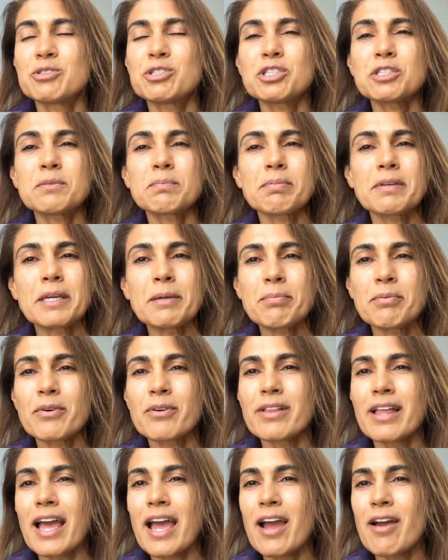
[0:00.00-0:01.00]
was just
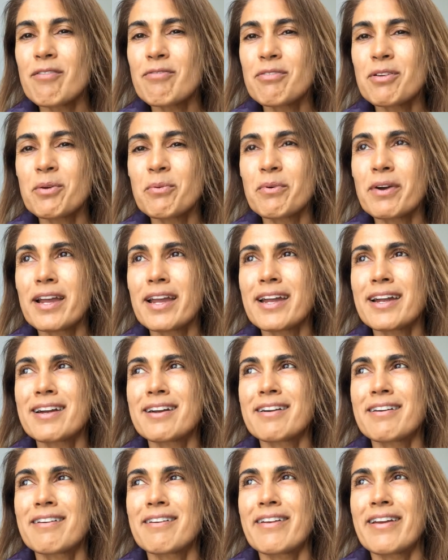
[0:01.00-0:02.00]
people
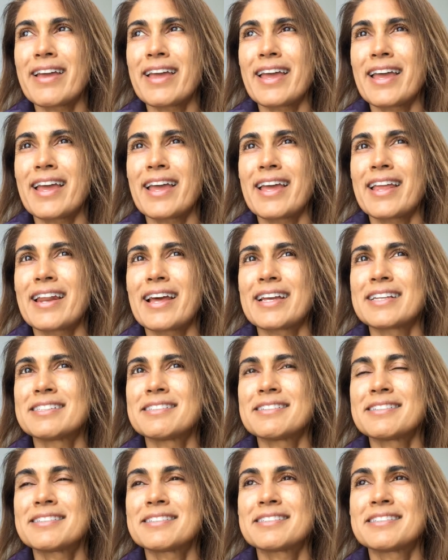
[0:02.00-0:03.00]
everywhere and i
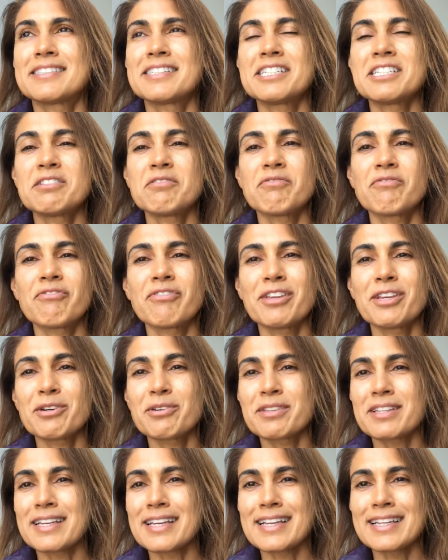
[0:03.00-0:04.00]
just didn't
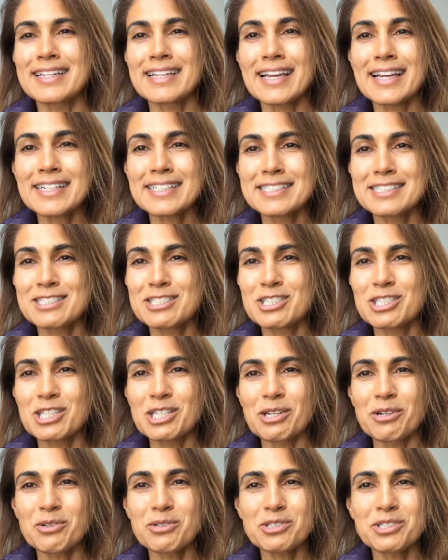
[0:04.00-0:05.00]
feel the connection to
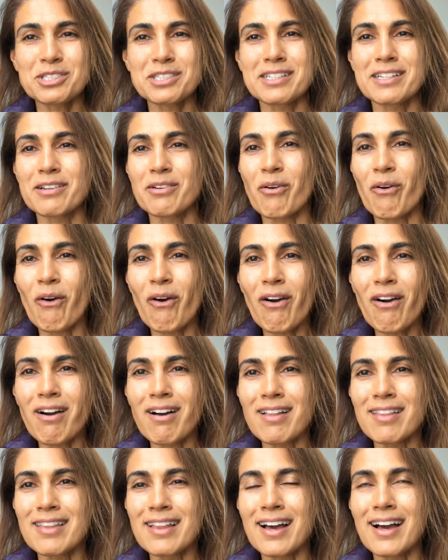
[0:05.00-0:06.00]
the ocean at
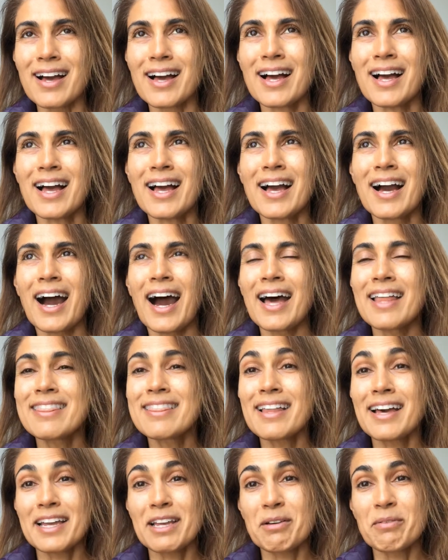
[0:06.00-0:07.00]
all uh,
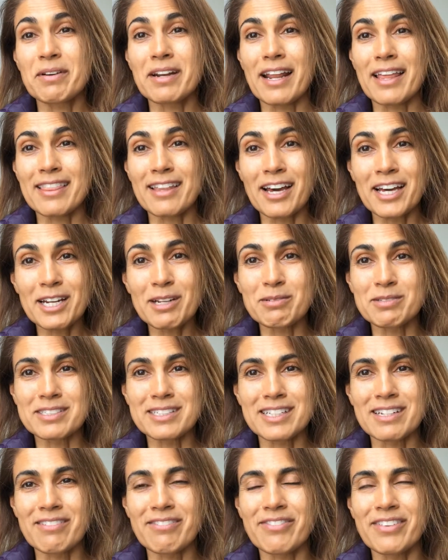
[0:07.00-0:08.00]
unlike what i thought i
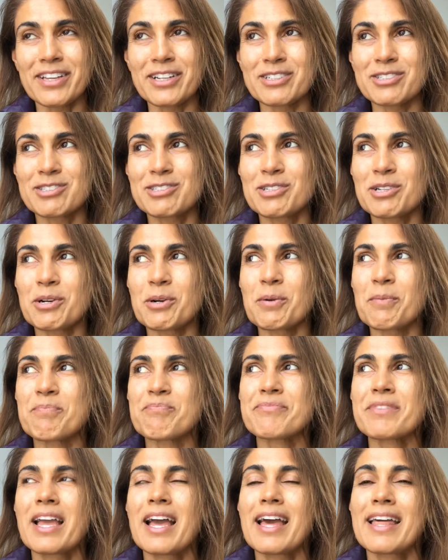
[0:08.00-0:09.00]
was going to feel so
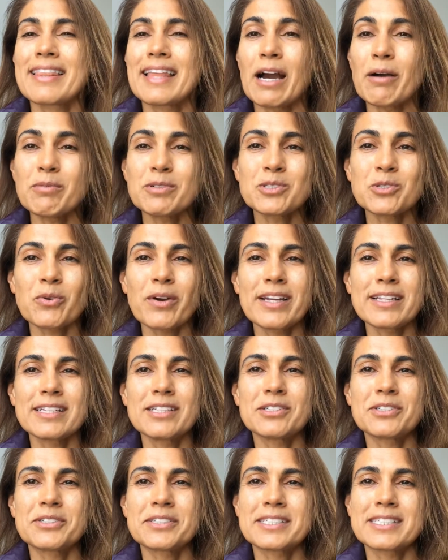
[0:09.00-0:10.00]
that was quite
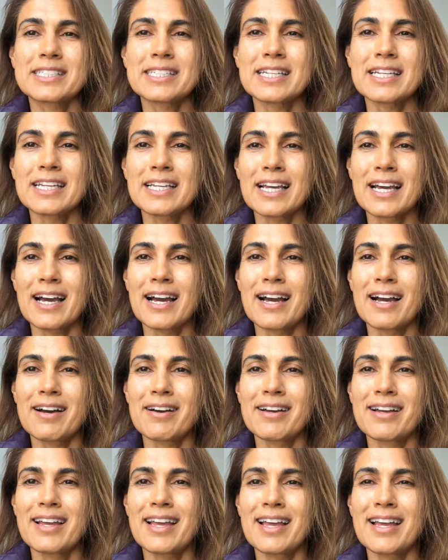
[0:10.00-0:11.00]
interesting
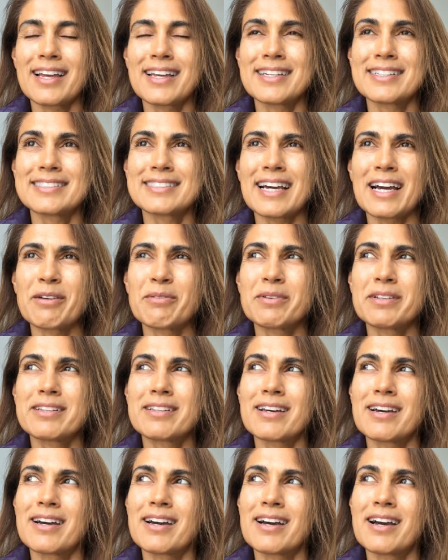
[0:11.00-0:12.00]
uh, and i
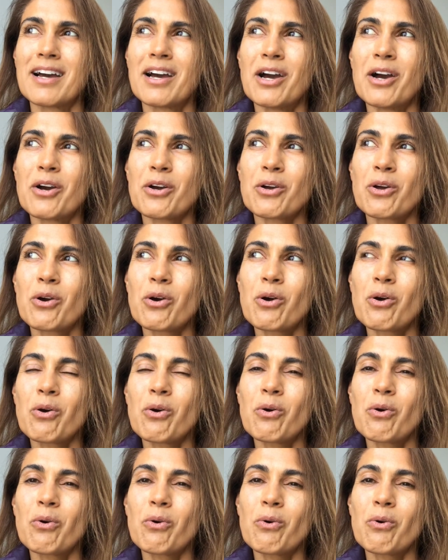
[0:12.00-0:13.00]
would uh,
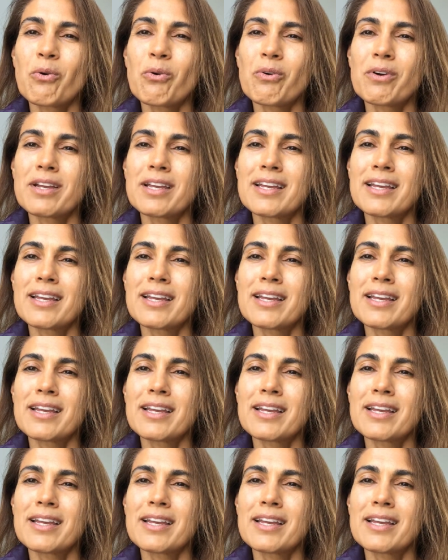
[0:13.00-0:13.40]
go